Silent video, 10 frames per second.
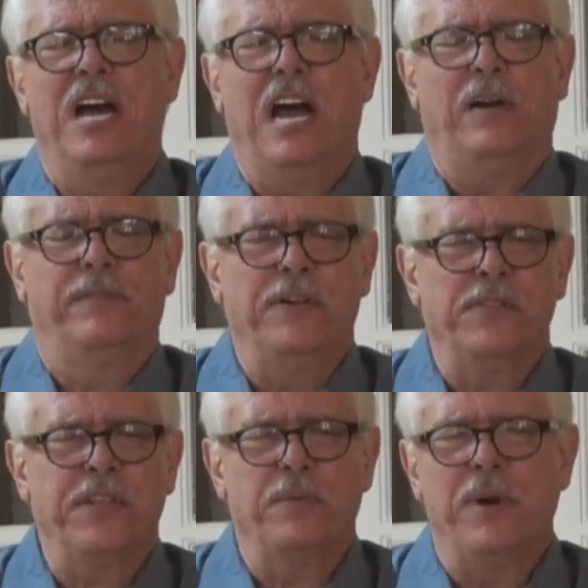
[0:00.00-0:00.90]
our
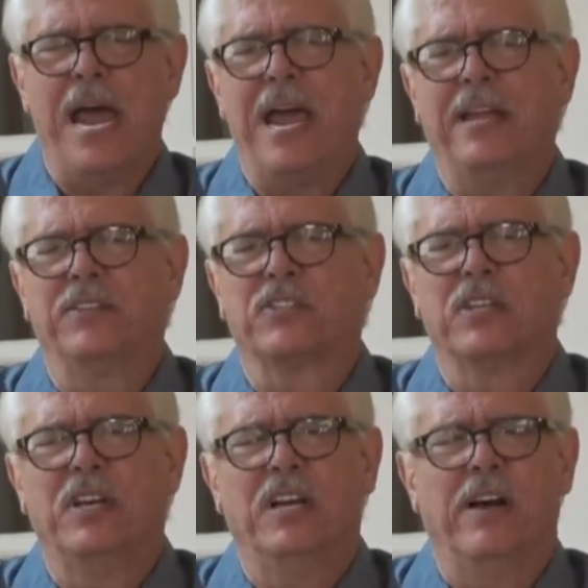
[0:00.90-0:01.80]
filthy rags
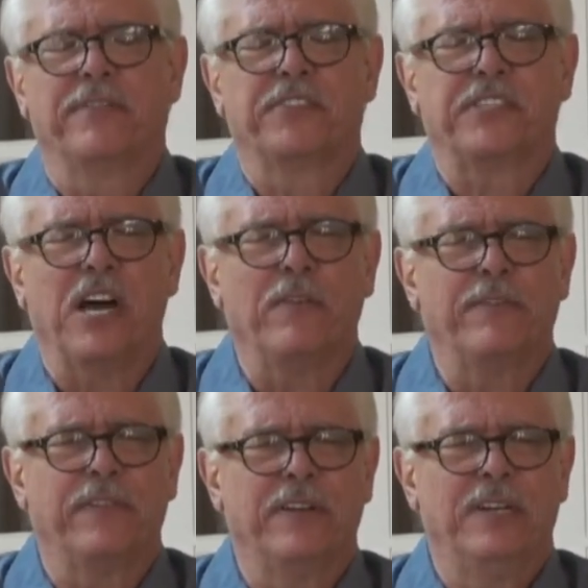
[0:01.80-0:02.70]
of
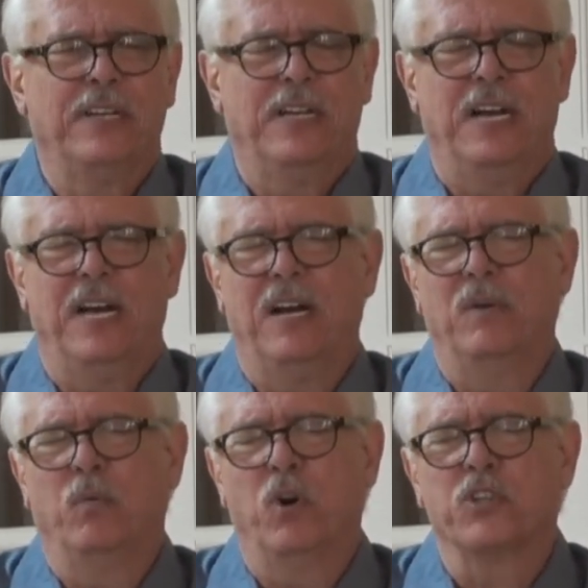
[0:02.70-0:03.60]
self uh,
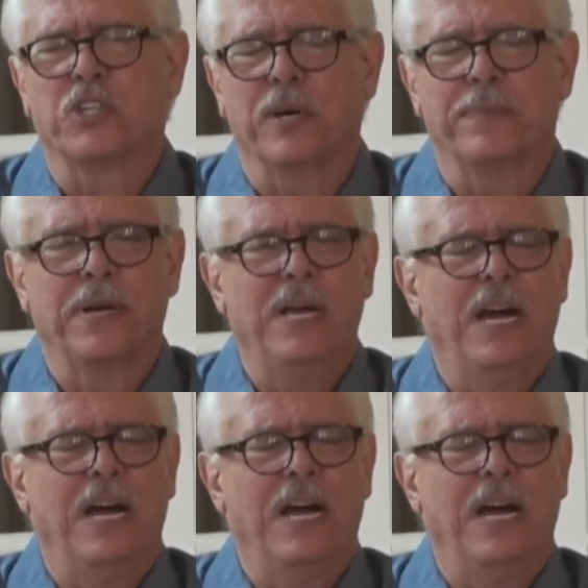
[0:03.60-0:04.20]
worship,